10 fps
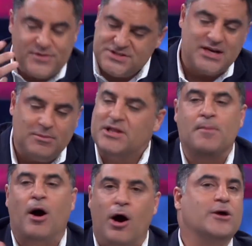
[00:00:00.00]
some of
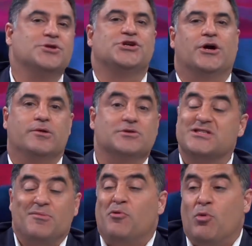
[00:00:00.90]
them are charitable.
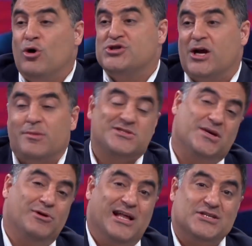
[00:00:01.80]
Some are more charitable,
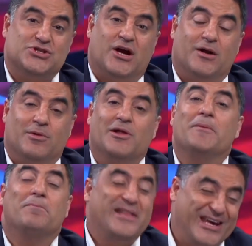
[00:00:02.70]
some are less charitable,
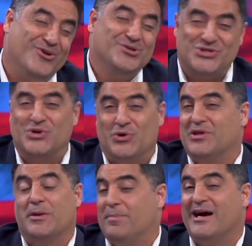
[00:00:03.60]
but they also know
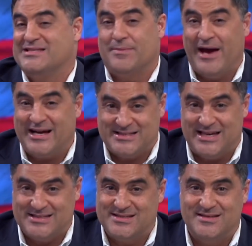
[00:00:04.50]
that it buys them
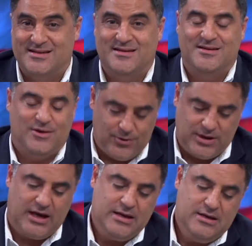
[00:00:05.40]
access.
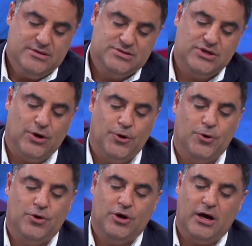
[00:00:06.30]
Okay.
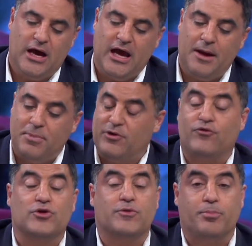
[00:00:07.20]
So, eh, but
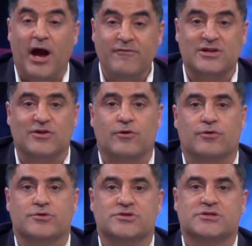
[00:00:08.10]
for the private
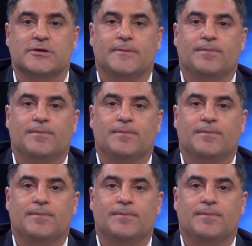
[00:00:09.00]
donors,